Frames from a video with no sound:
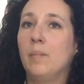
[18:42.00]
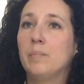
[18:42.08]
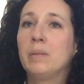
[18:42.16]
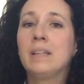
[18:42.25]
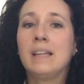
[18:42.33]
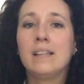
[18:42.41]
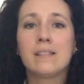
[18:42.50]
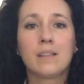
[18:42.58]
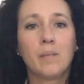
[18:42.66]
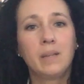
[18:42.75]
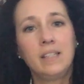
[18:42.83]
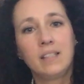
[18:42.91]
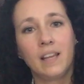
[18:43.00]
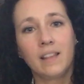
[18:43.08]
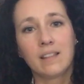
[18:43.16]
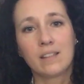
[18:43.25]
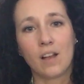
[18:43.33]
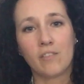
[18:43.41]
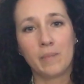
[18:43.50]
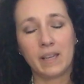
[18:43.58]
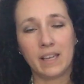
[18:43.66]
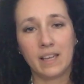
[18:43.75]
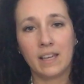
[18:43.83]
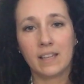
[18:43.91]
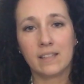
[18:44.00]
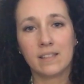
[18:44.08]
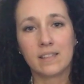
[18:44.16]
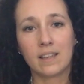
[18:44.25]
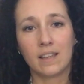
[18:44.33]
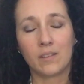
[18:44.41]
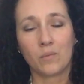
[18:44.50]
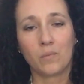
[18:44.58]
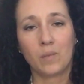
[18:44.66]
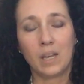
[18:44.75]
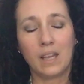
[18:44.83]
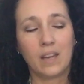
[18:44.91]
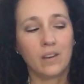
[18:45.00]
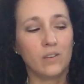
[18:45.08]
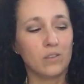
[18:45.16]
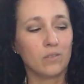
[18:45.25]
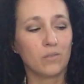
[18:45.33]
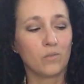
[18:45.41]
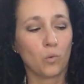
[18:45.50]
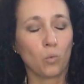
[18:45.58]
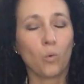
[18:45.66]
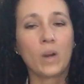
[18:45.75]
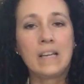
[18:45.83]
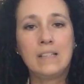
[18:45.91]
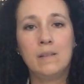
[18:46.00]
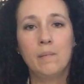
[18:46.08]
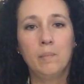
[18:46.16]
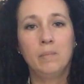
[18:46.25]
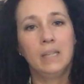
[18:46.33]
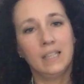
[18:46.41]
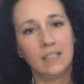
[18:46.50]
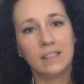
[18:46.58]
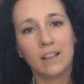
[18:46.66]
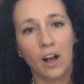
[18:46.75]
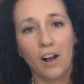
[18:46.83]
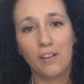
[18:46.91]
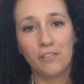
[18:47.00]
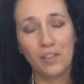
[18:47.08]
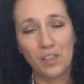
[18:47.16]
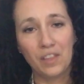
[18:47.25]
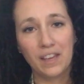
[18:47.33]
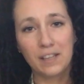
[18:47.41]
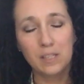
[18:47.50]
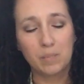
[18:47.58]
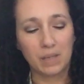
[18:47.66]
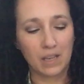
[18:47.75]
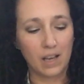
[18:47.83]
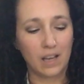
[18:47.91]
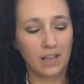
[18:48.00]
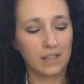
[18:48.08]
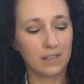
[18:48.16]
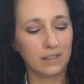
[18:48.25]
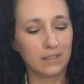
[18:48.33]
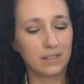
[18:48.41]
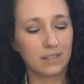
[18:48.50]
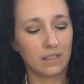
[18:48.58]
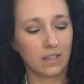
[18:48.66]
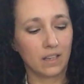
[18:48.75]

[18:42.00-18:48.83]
Please, somebody take this off my hands and rid me of this, because